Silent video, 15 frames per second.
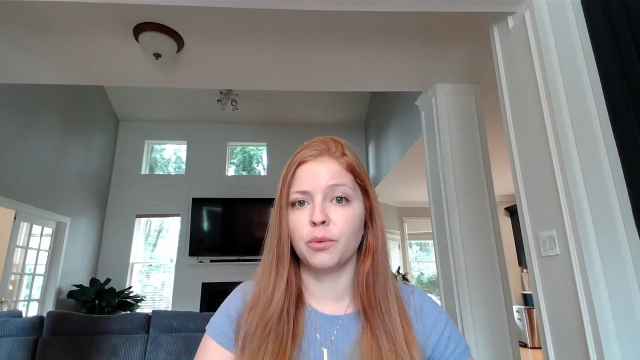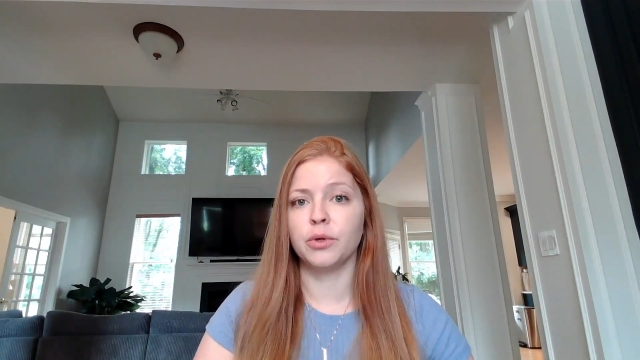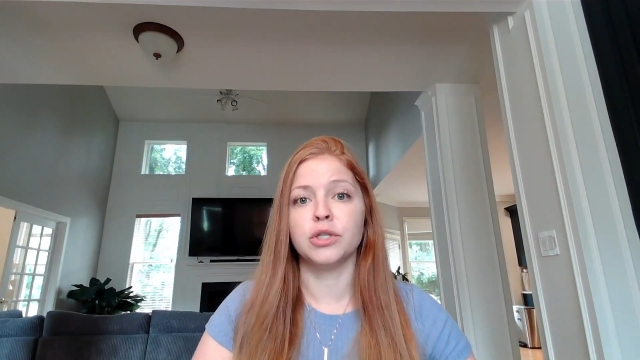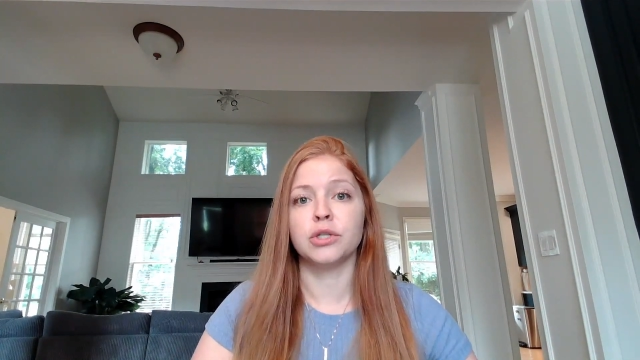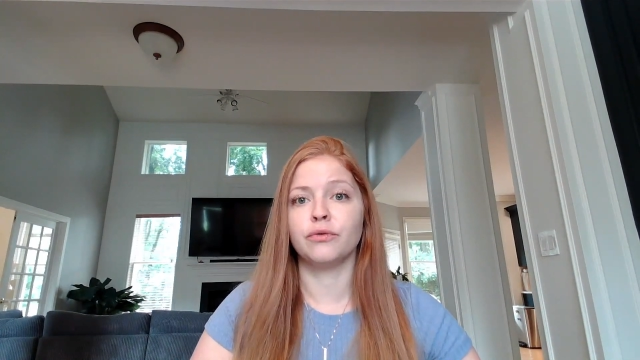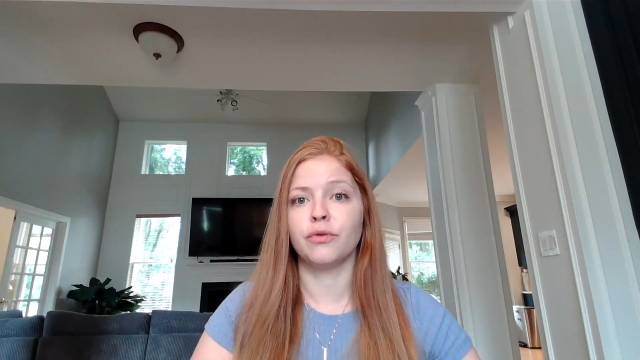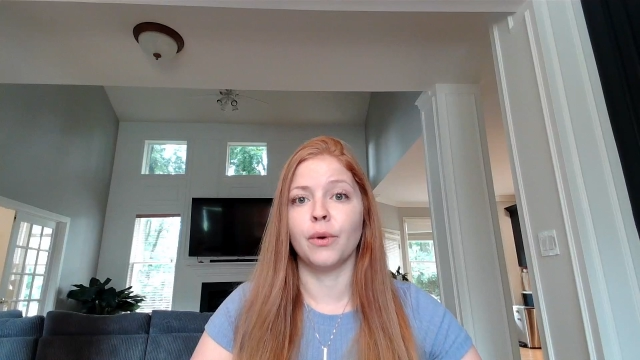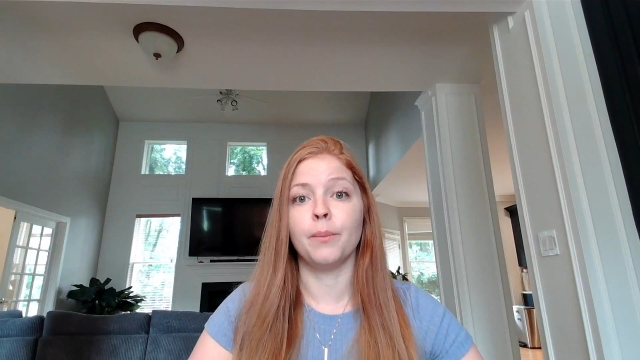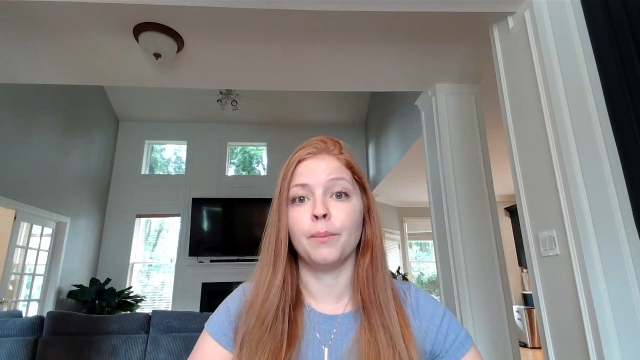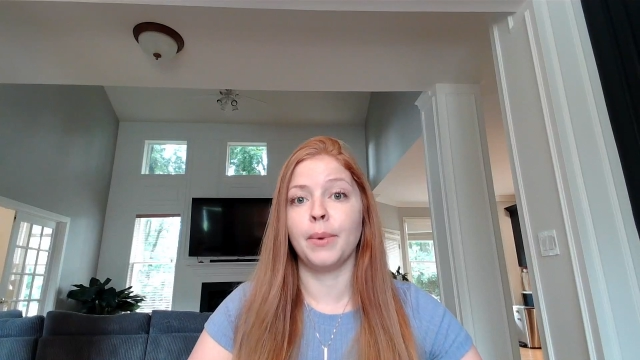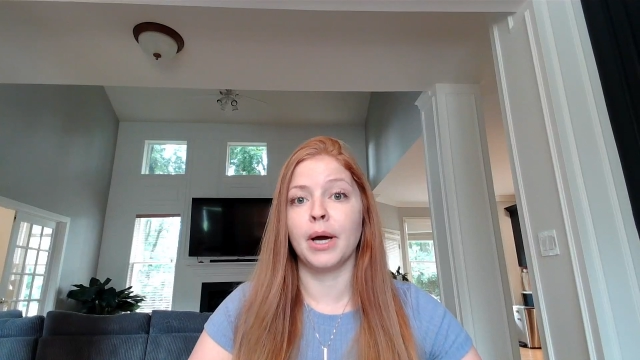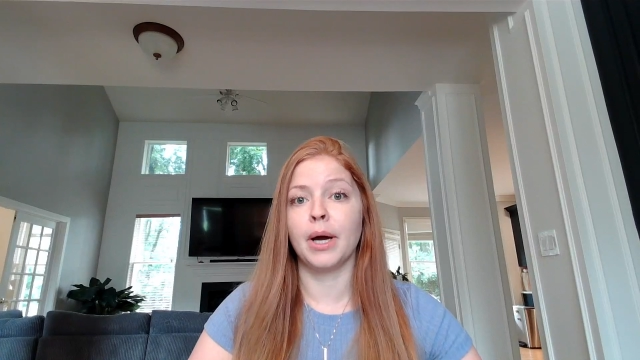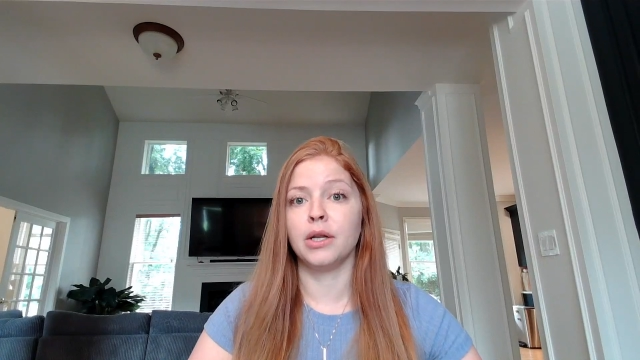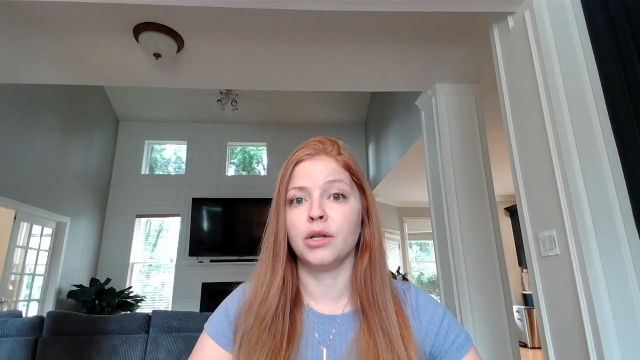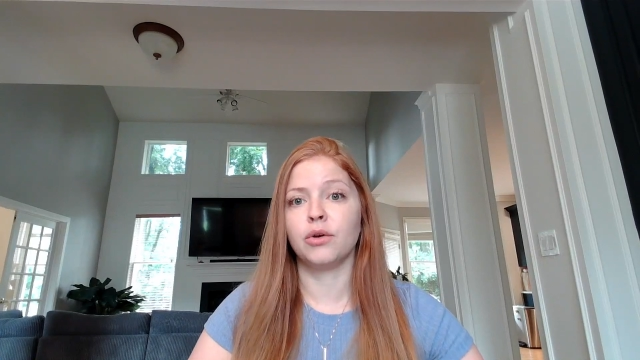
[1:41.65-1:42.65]
which is from
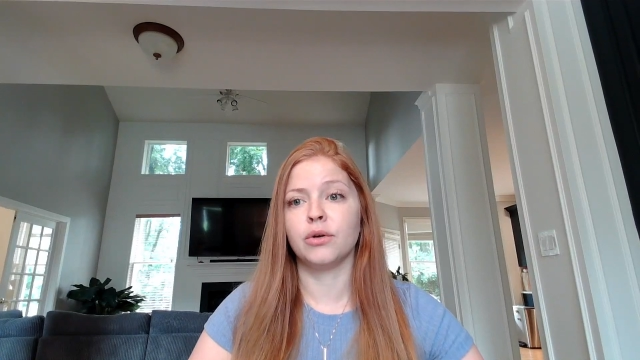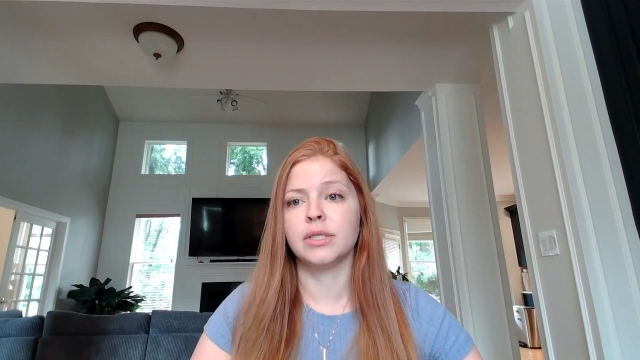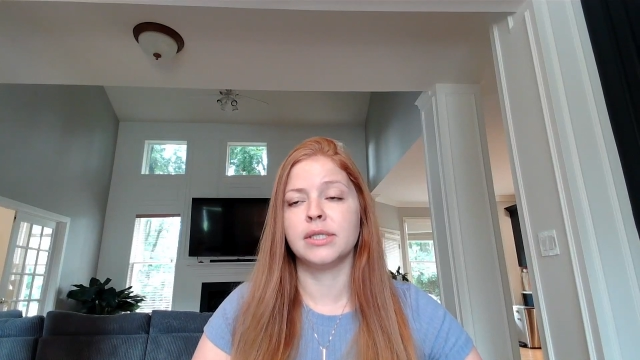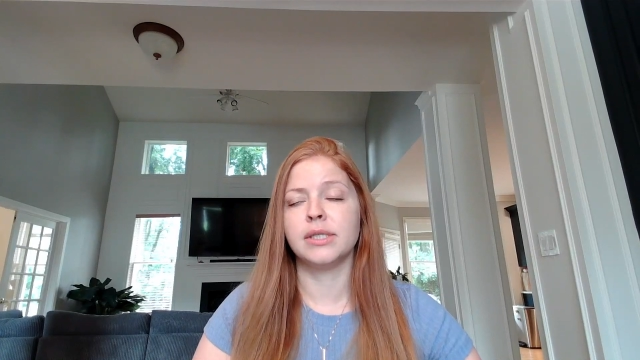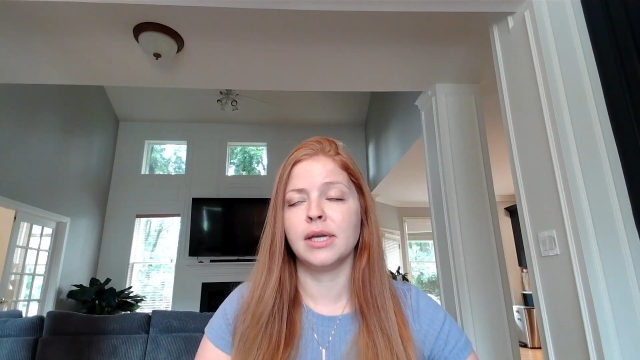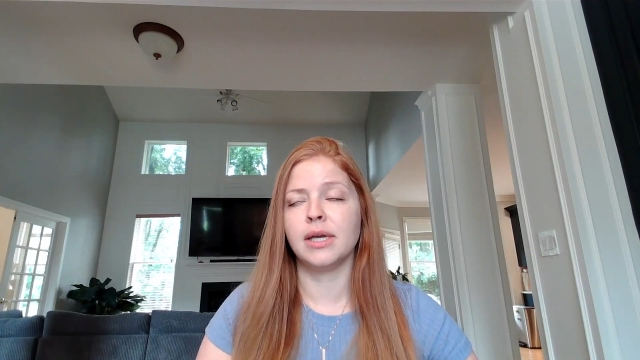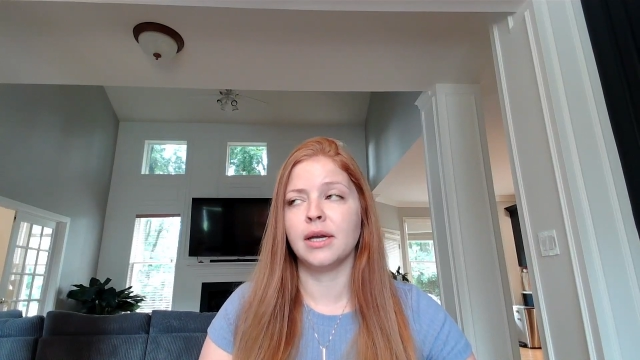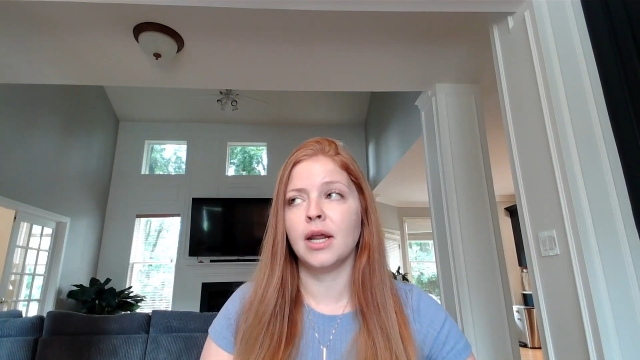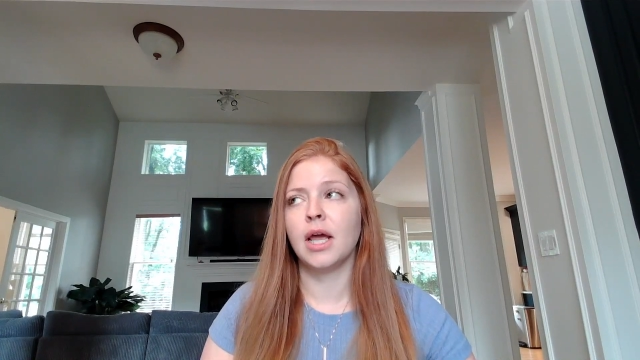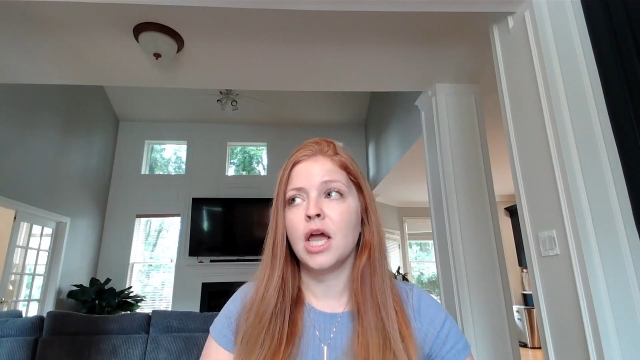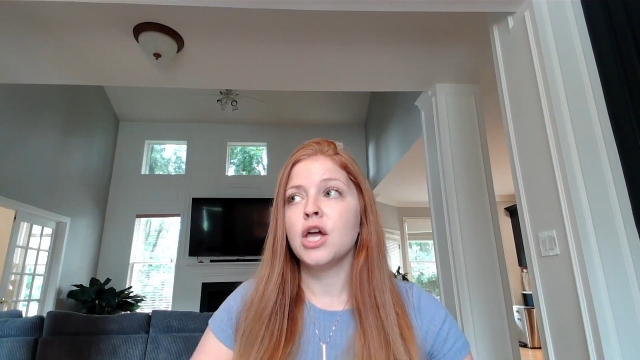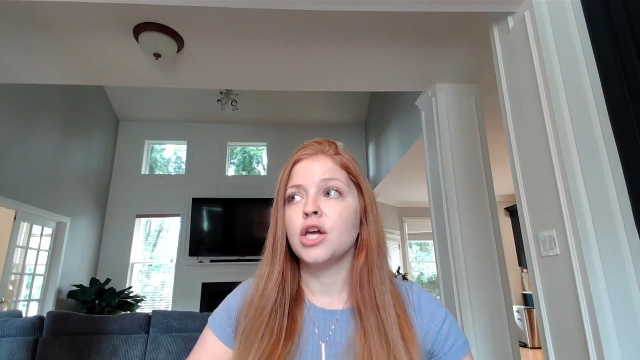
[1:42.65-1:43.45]
Bonnie and Christine.